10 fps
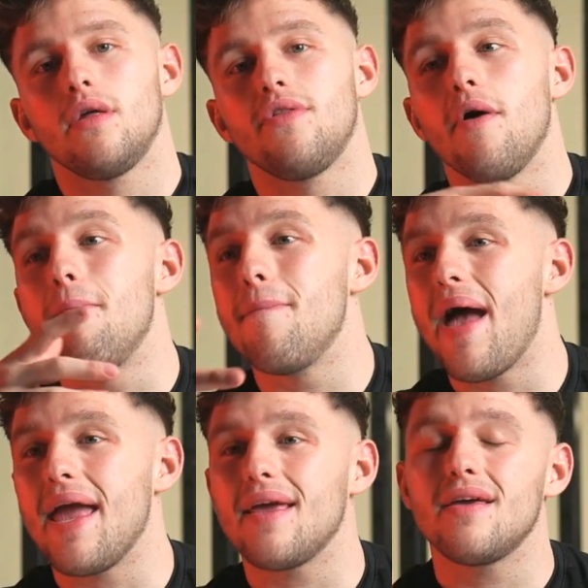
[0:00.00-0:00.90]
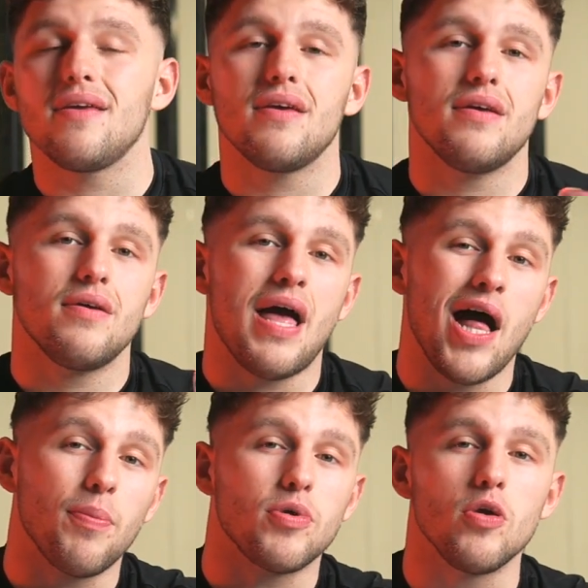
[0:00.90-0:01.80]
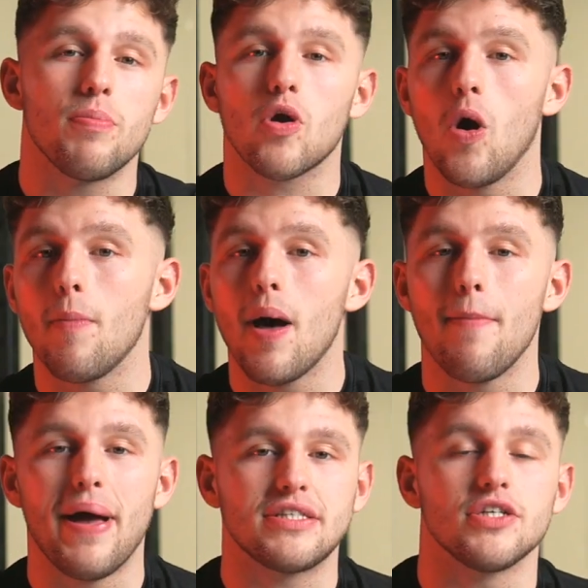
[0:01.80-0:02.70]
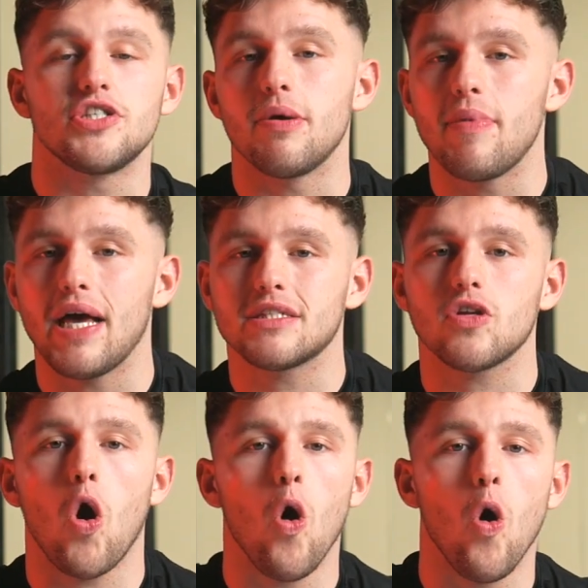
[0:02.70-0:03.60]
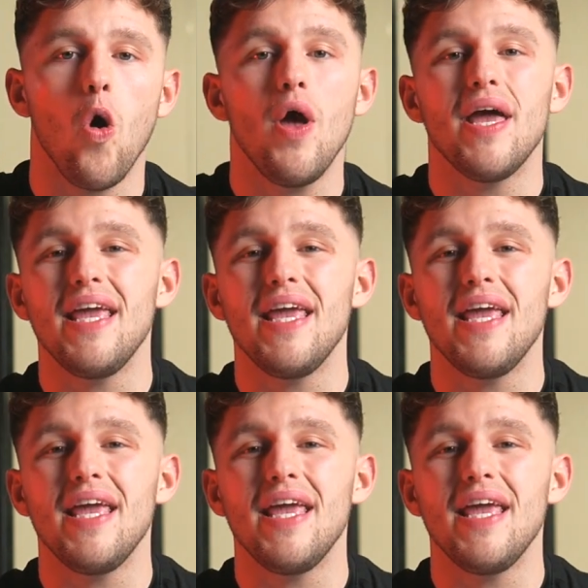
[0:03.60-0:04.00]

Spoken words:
that may help you become a better gymnast or